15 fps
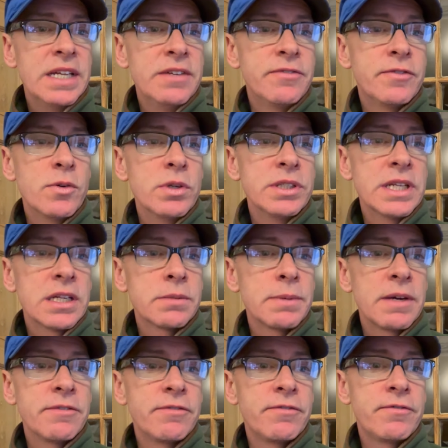falling down to
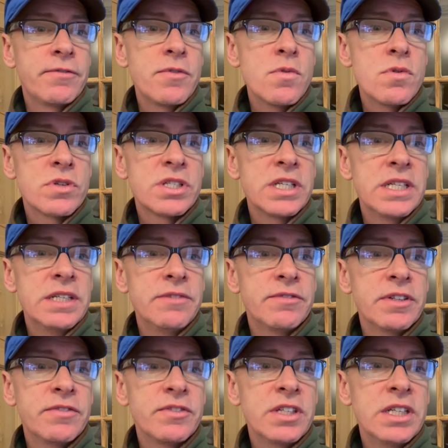about 14,
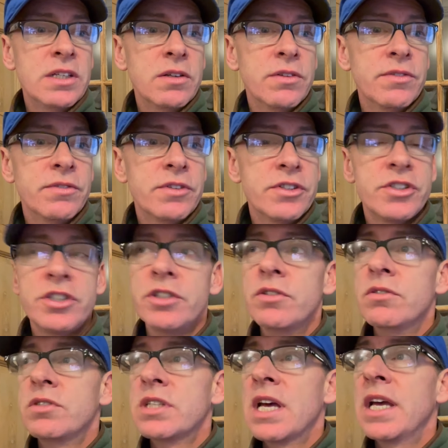15 on the
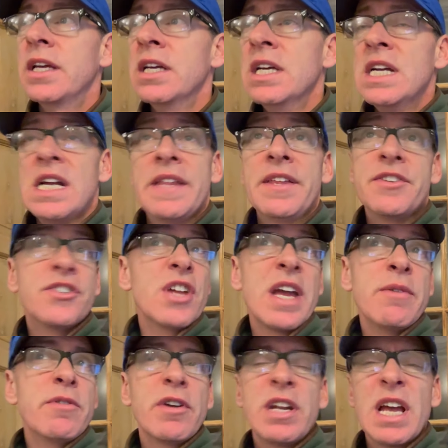Tuesday. And then today
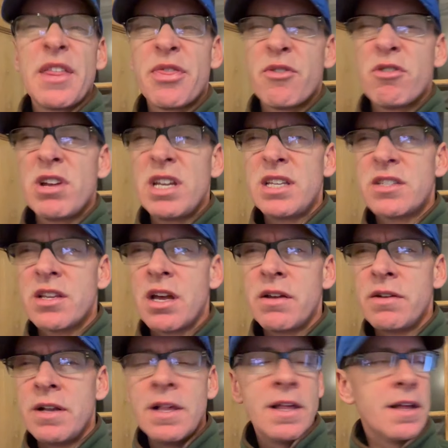we've only had 3. So,
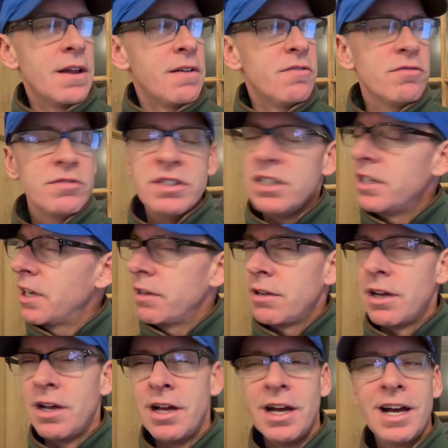you know,
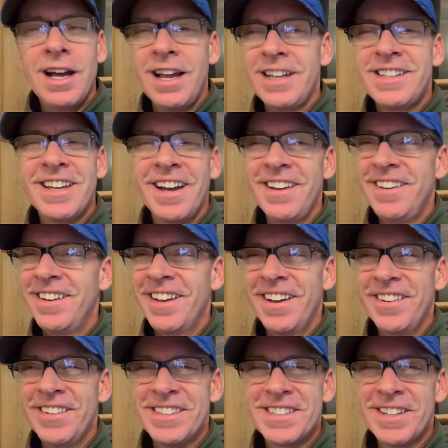I don't know.
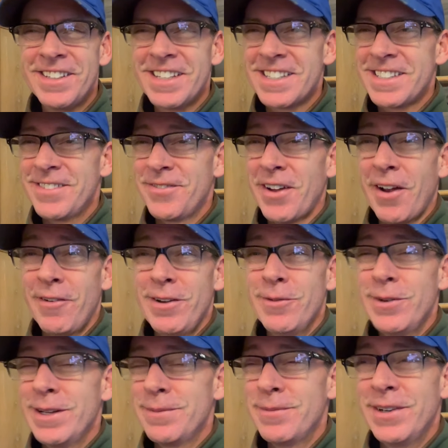It's just a very
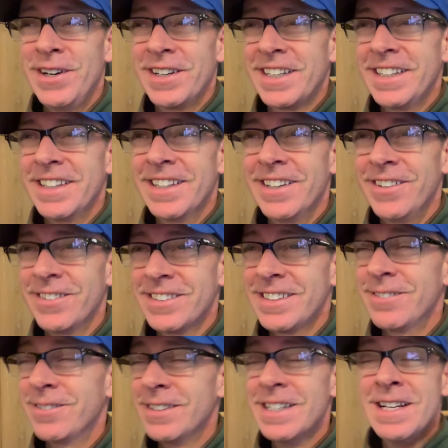weird market, the logs. It
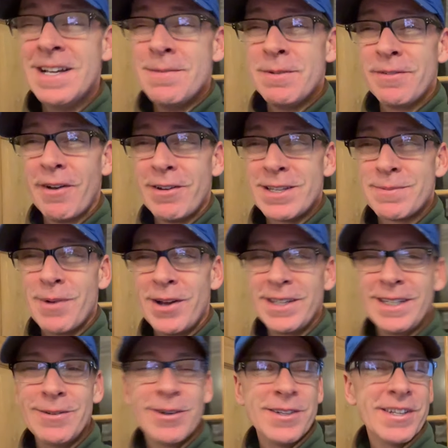will be very
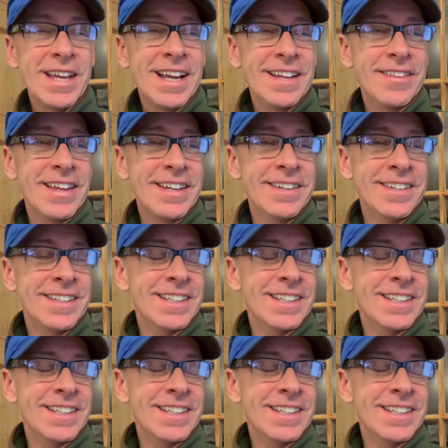spiky one day and then